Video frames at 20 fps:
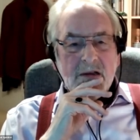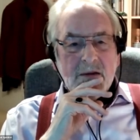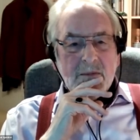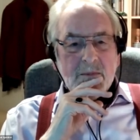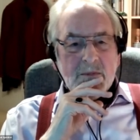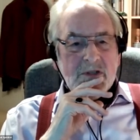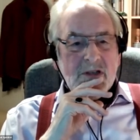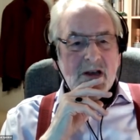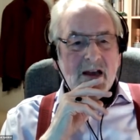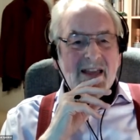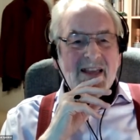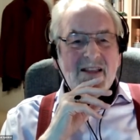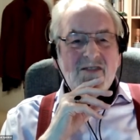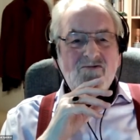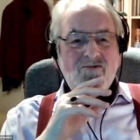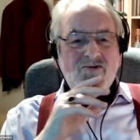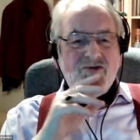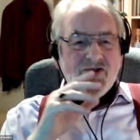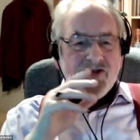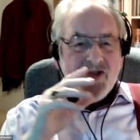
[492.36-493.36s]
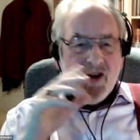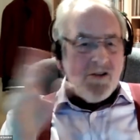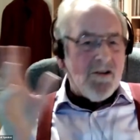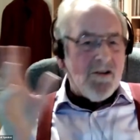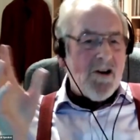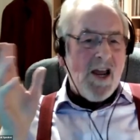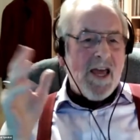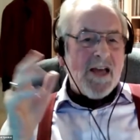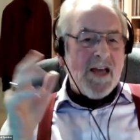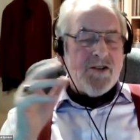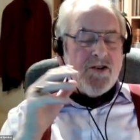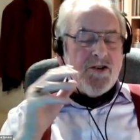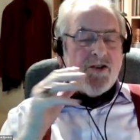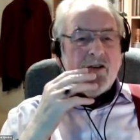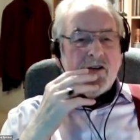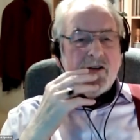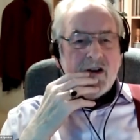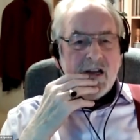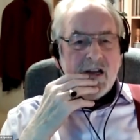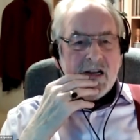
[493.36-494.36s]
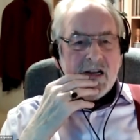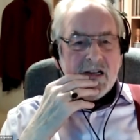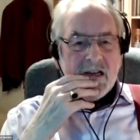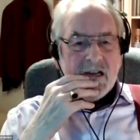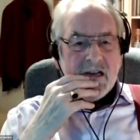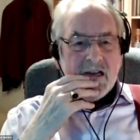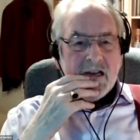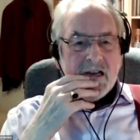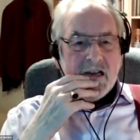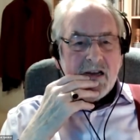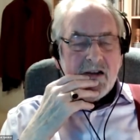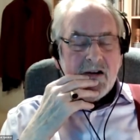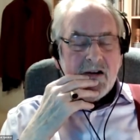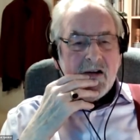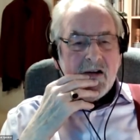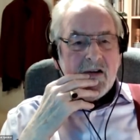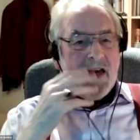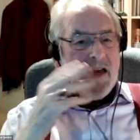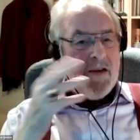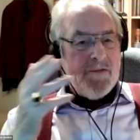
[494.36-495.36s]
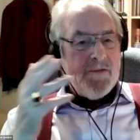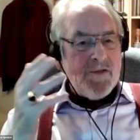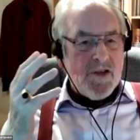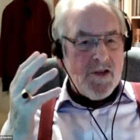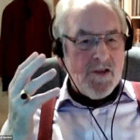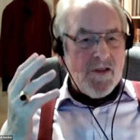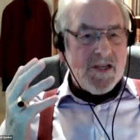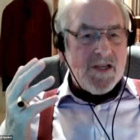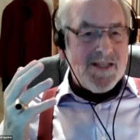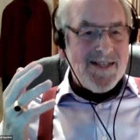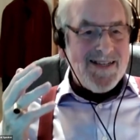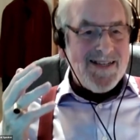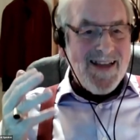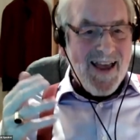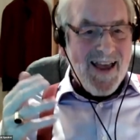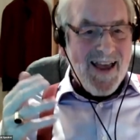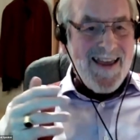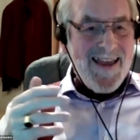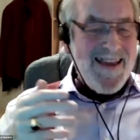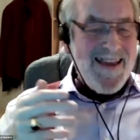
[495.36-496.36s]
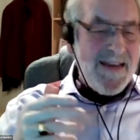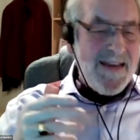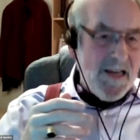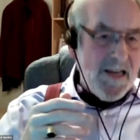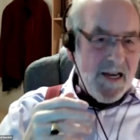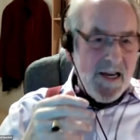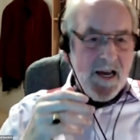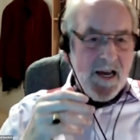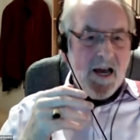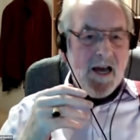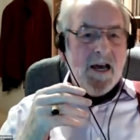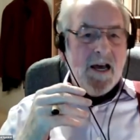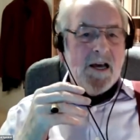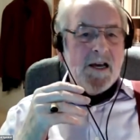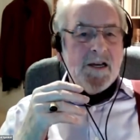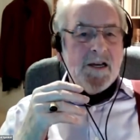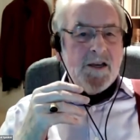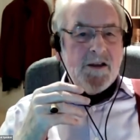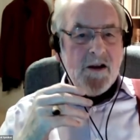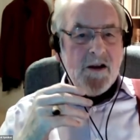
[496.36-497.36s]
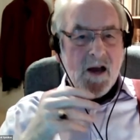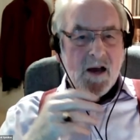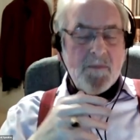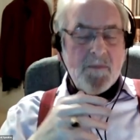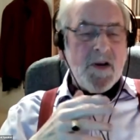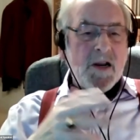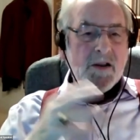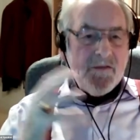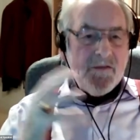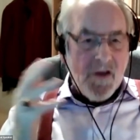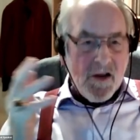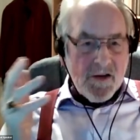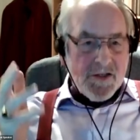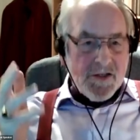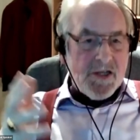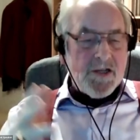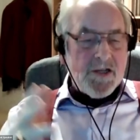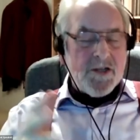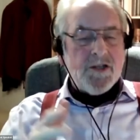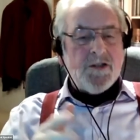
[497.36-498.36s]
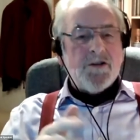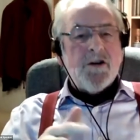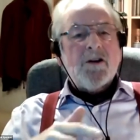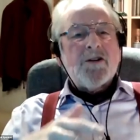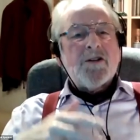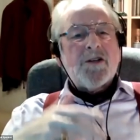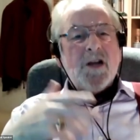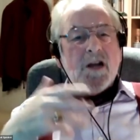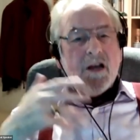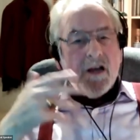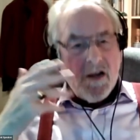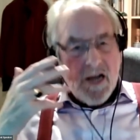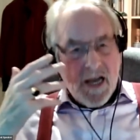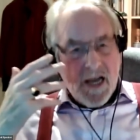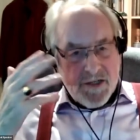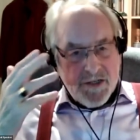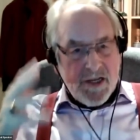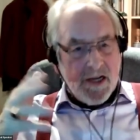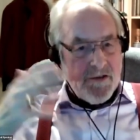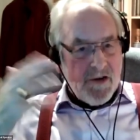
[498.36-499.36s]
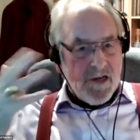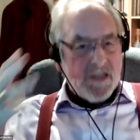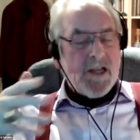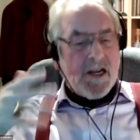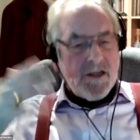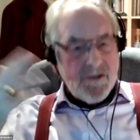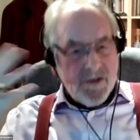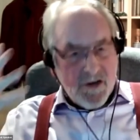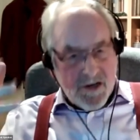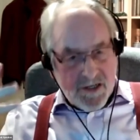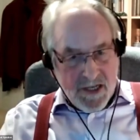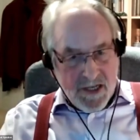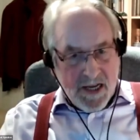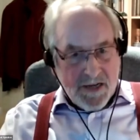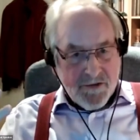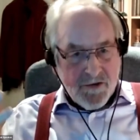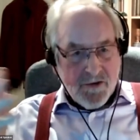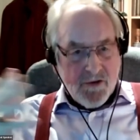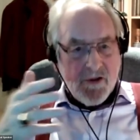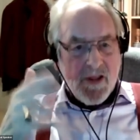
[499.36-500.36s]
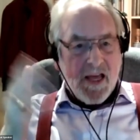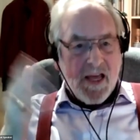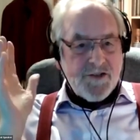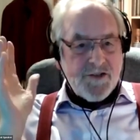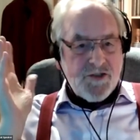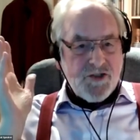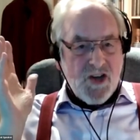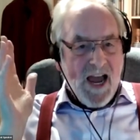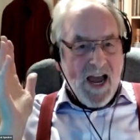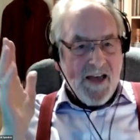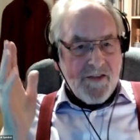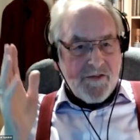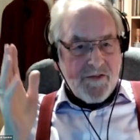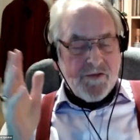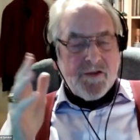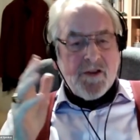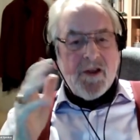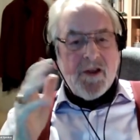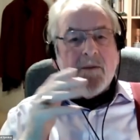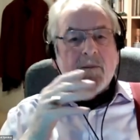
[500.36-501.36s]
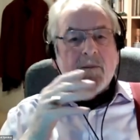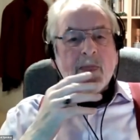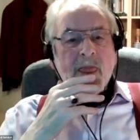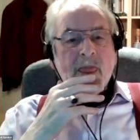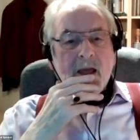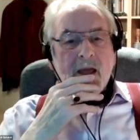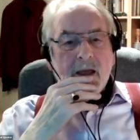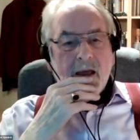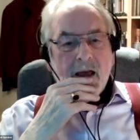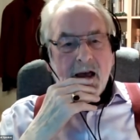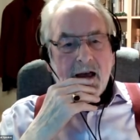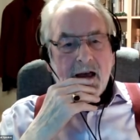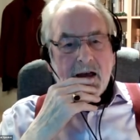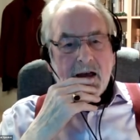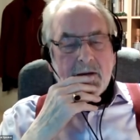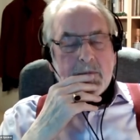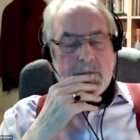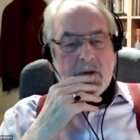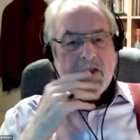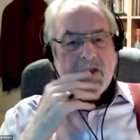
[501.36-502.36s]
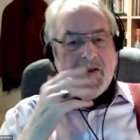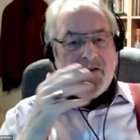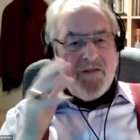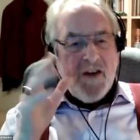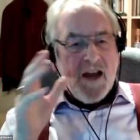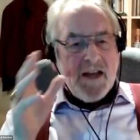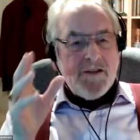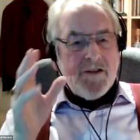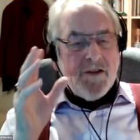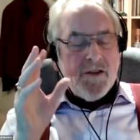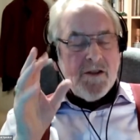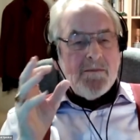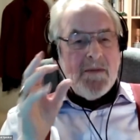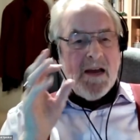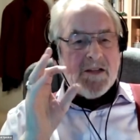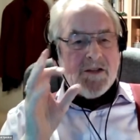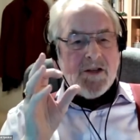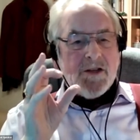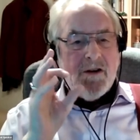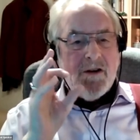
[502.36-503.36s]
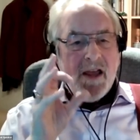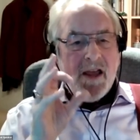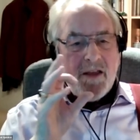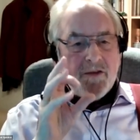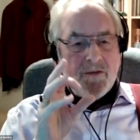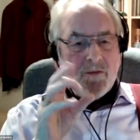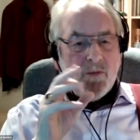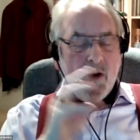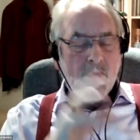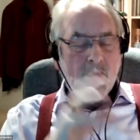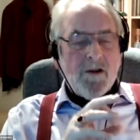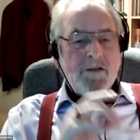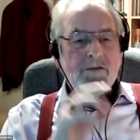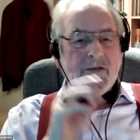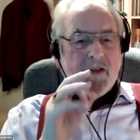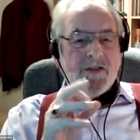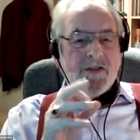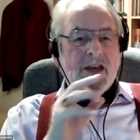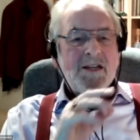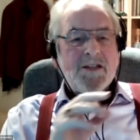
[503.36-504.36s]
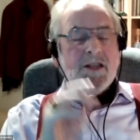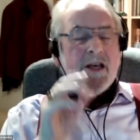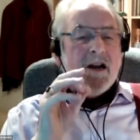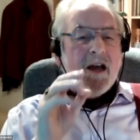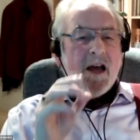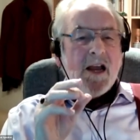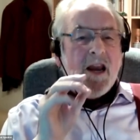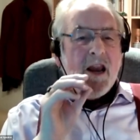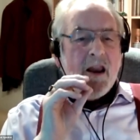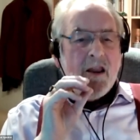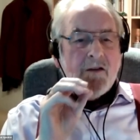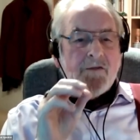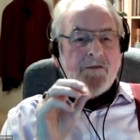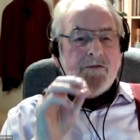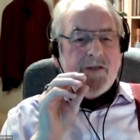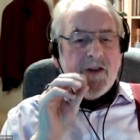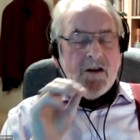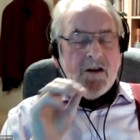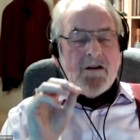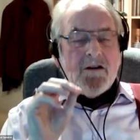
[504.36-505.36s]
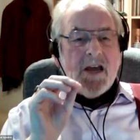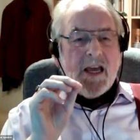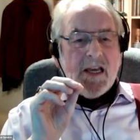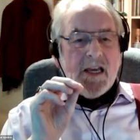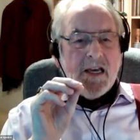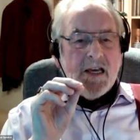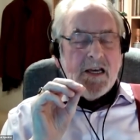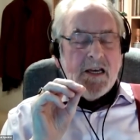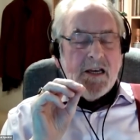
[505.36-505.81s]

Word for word: because I thoroughly enjoyed it. You know, even to this day, uh, you know, I'm an advanced instructor, etc., etc., etc., all that jazz. Uh, but the fact of the matter is, one of the things that I loved doing